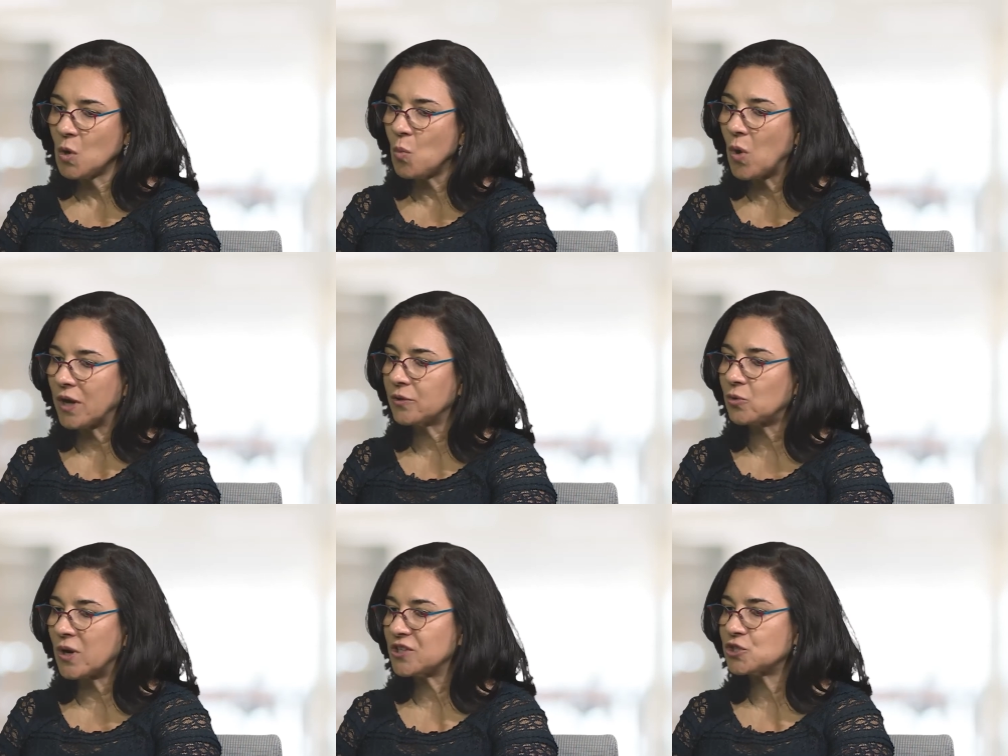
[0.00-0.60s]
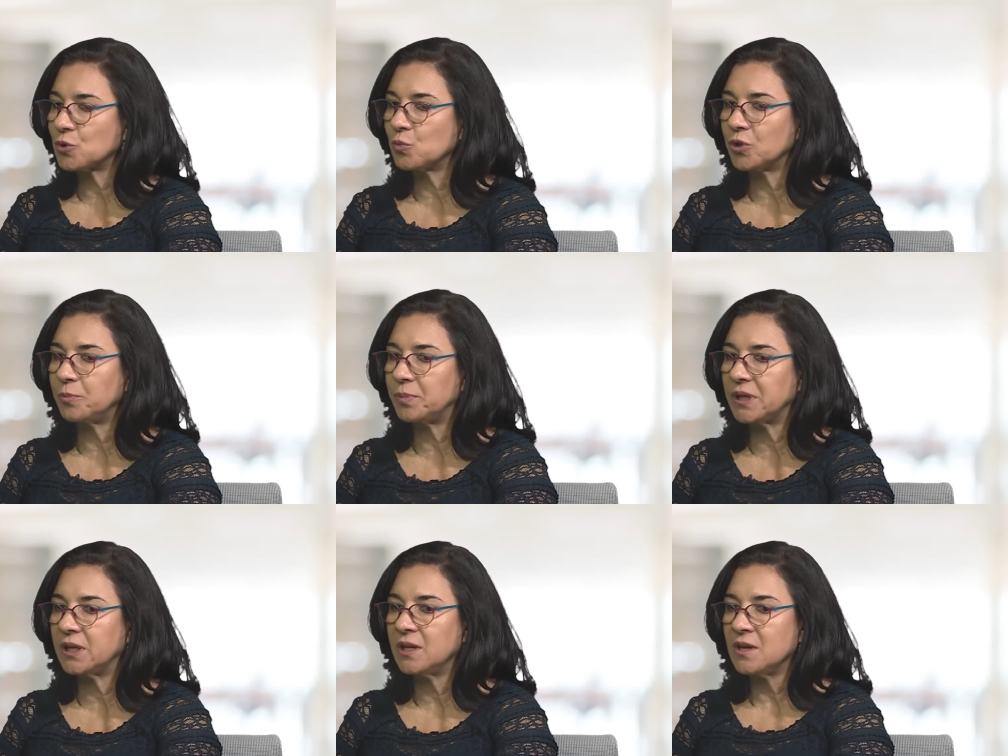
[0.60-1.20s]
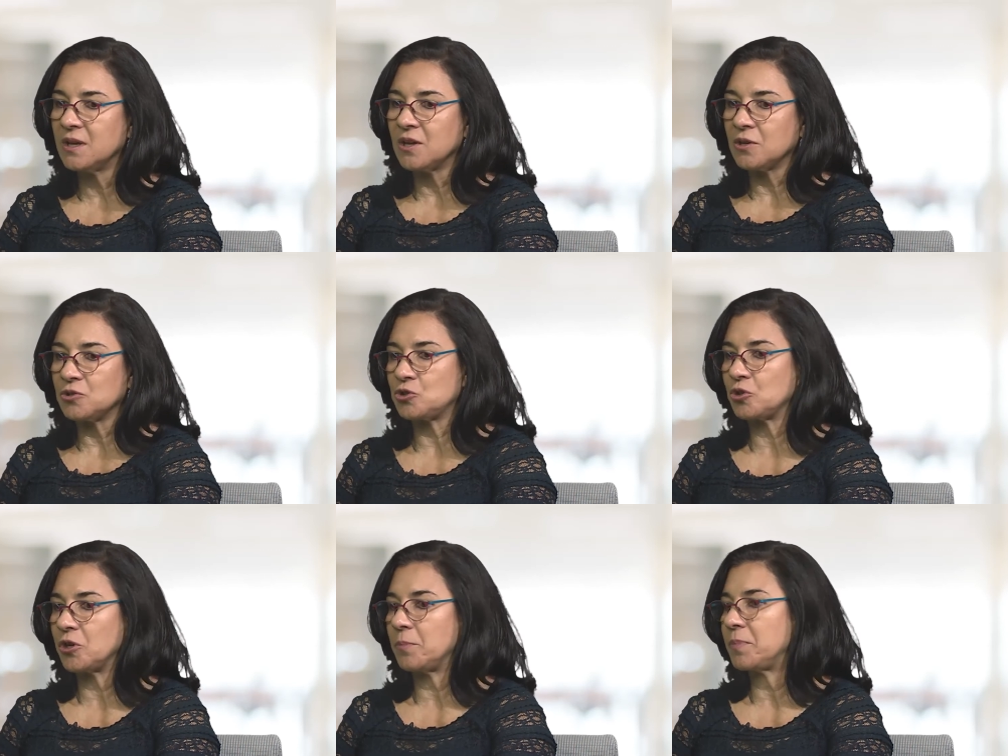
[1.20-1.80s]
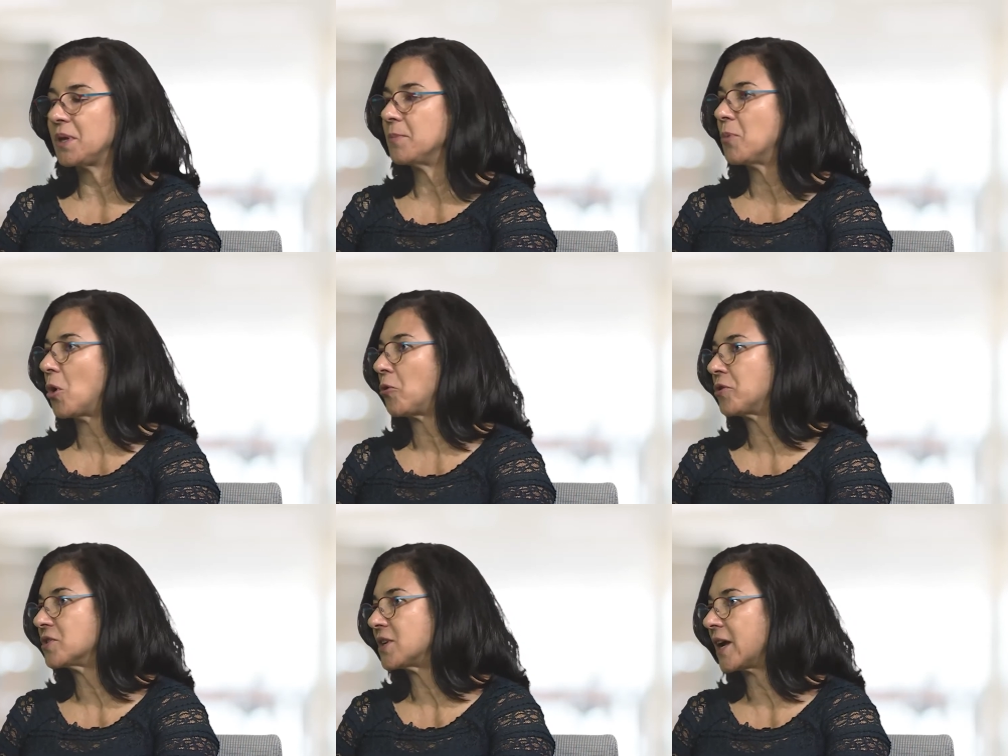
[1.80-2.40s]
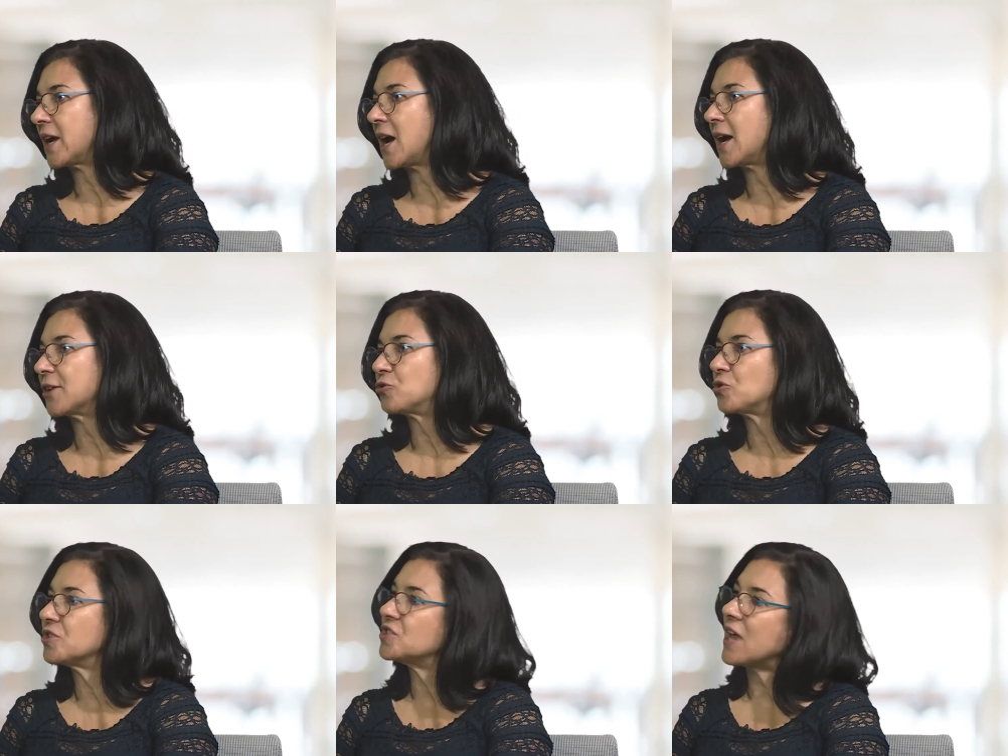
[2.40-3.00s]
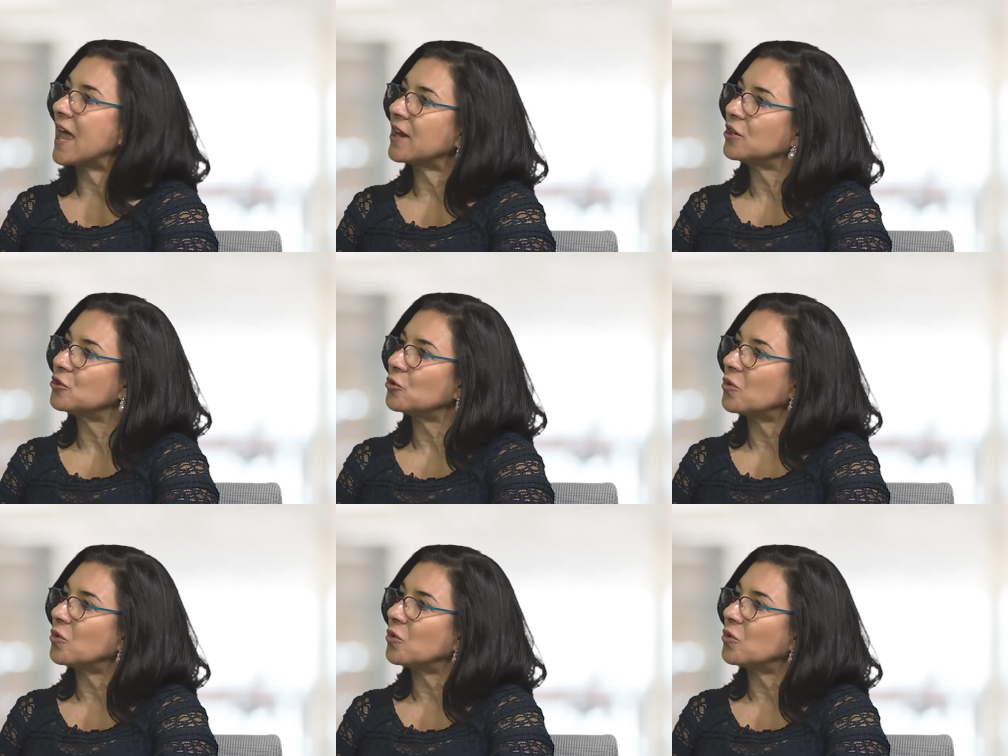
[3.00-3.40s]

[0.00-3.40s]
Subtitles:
one question would be, should it be both a psychiatrist and a